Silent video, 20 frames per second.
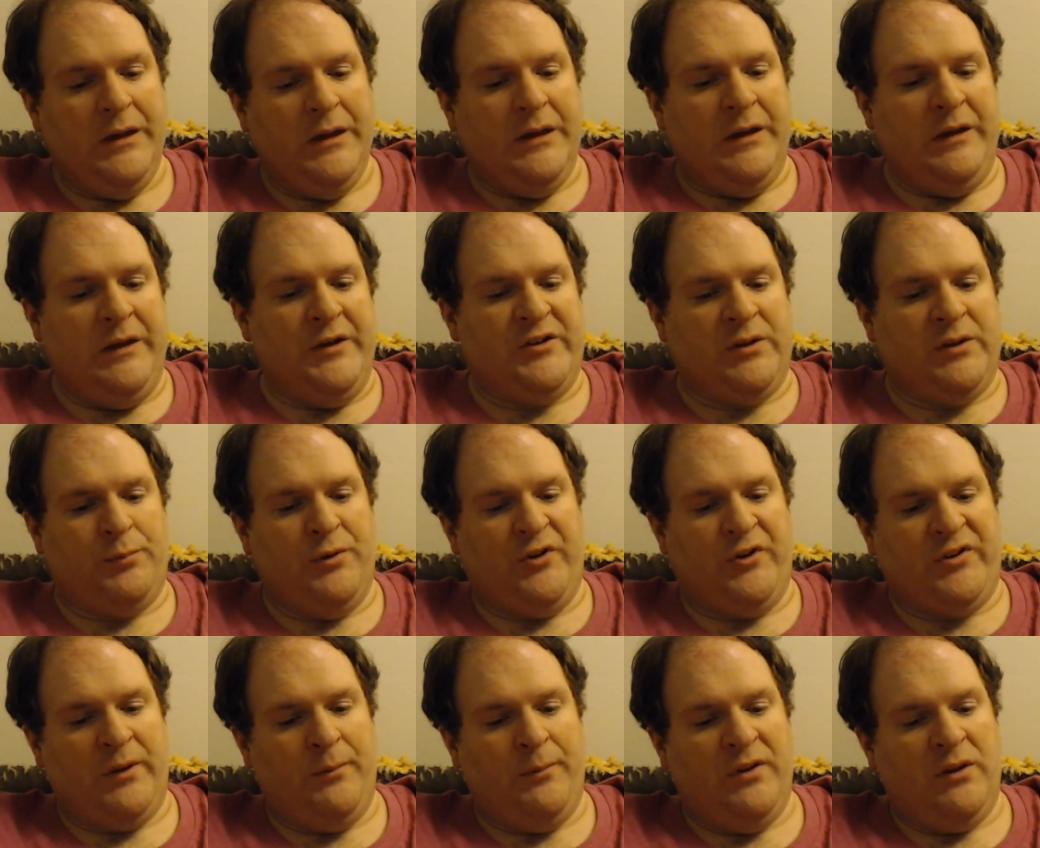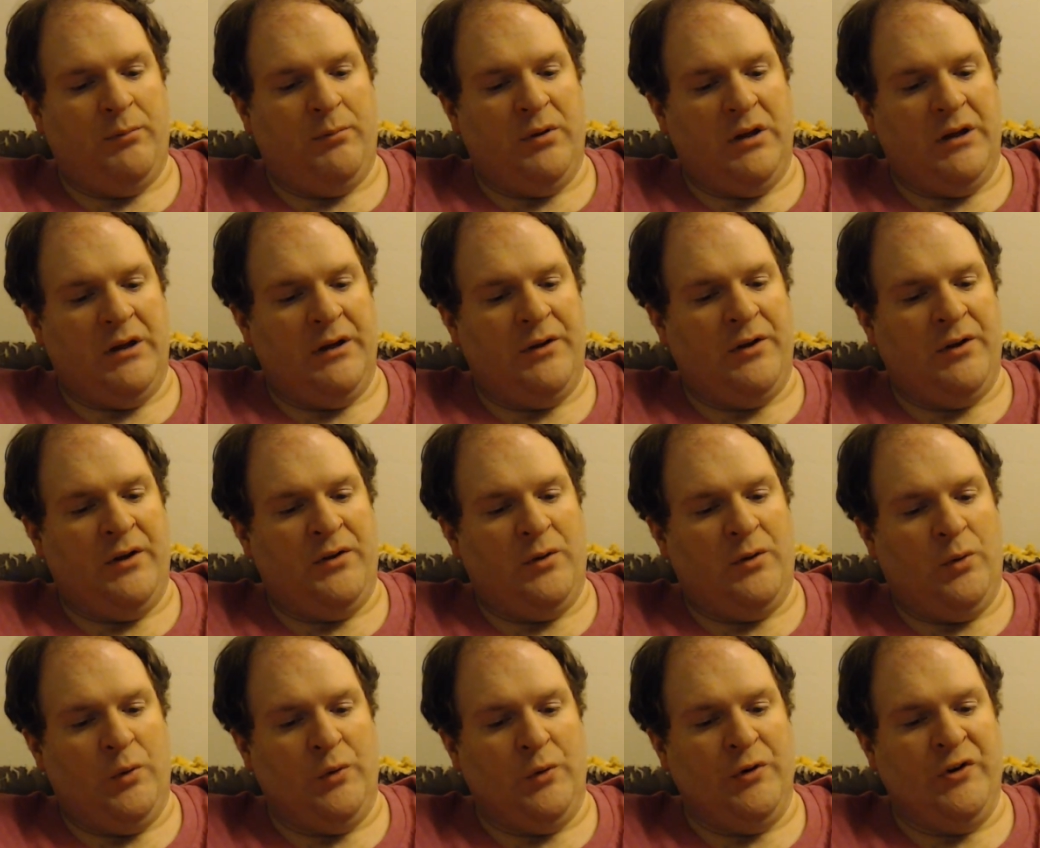He is to put some of the blood on the
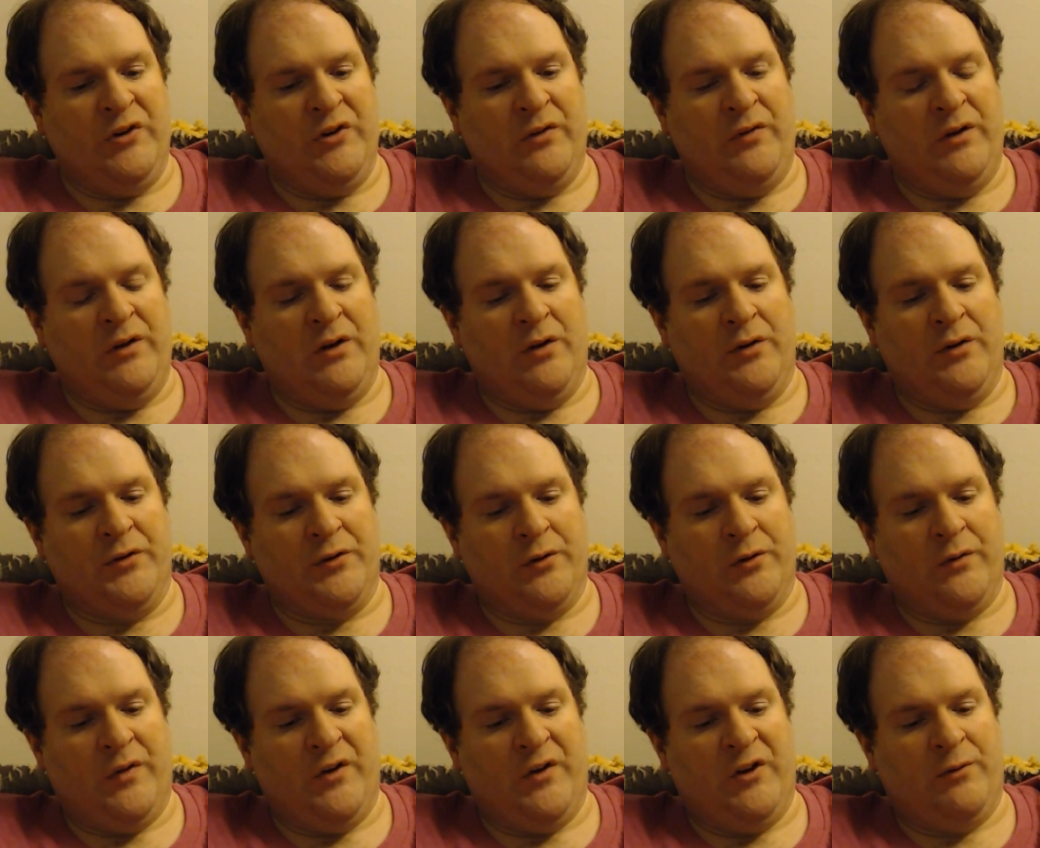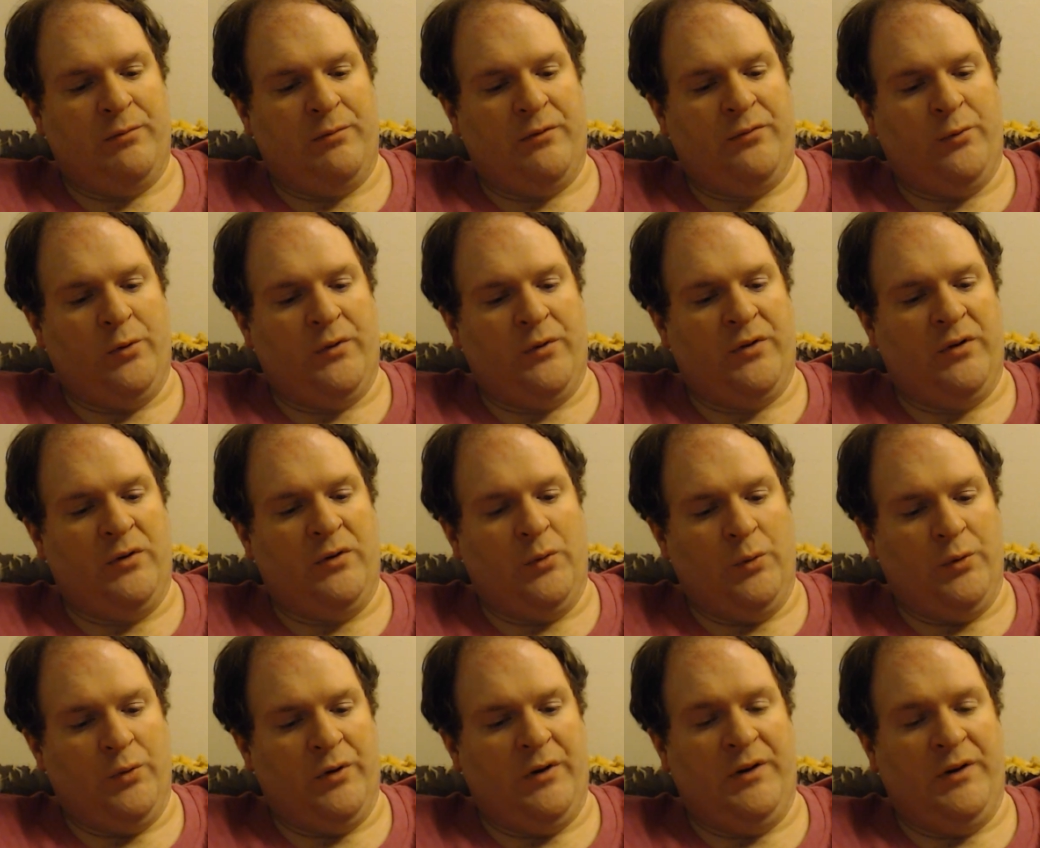horns of the altar that is before the
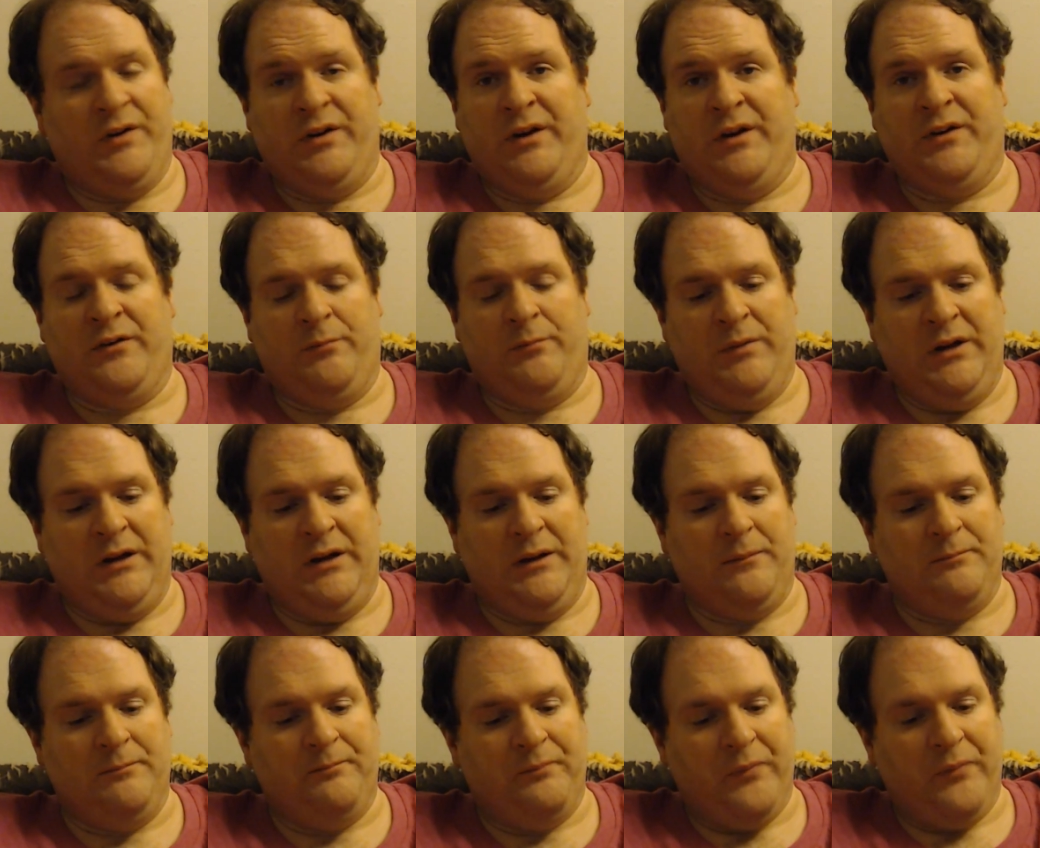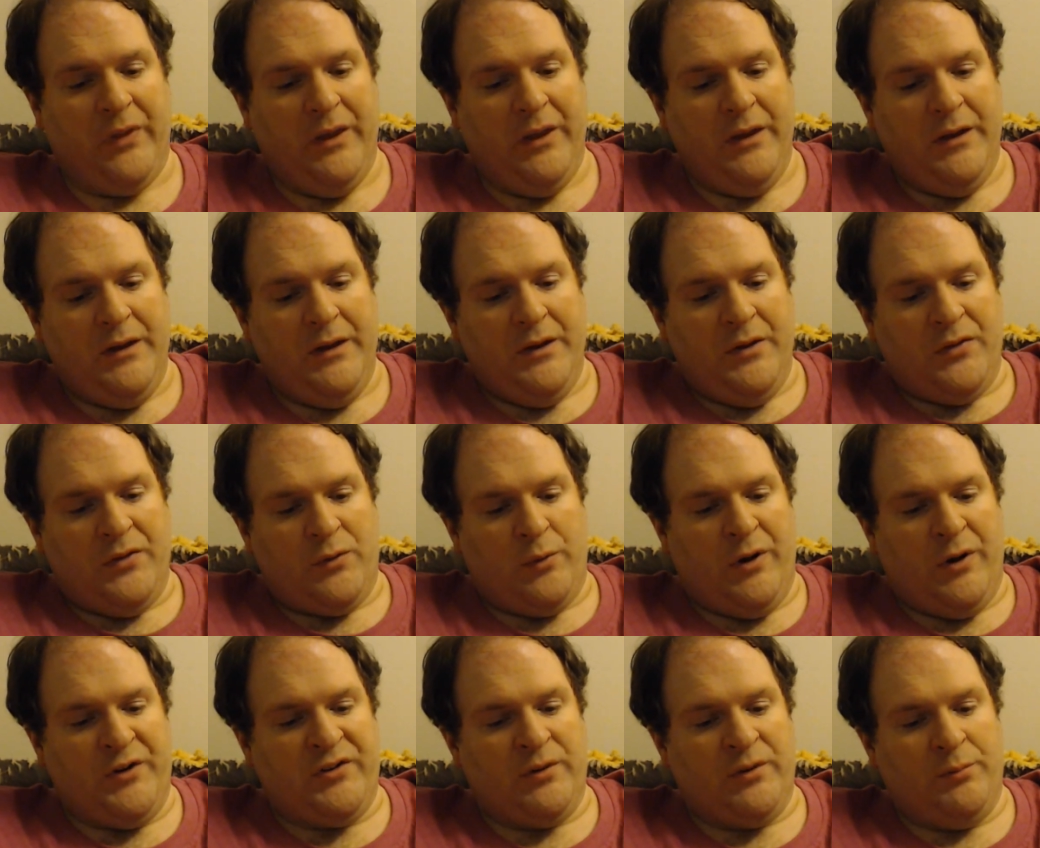Lord in the tent of meeting. The
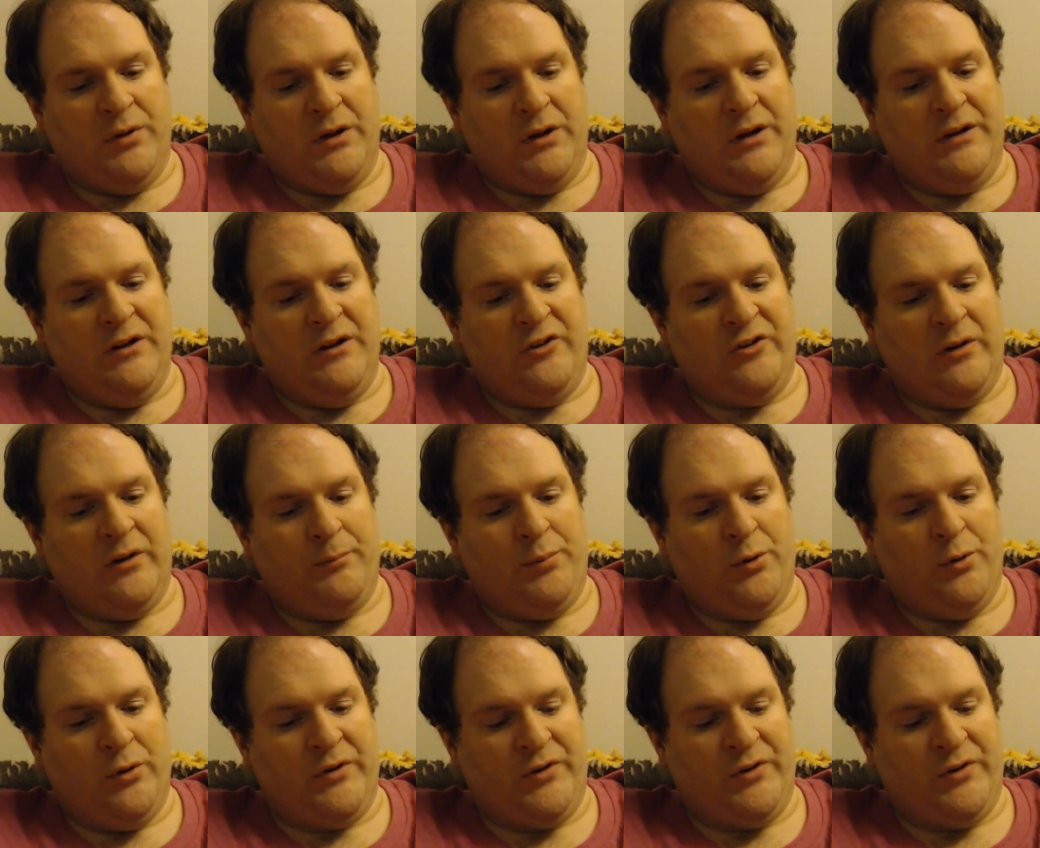rest of the blood he shall pour.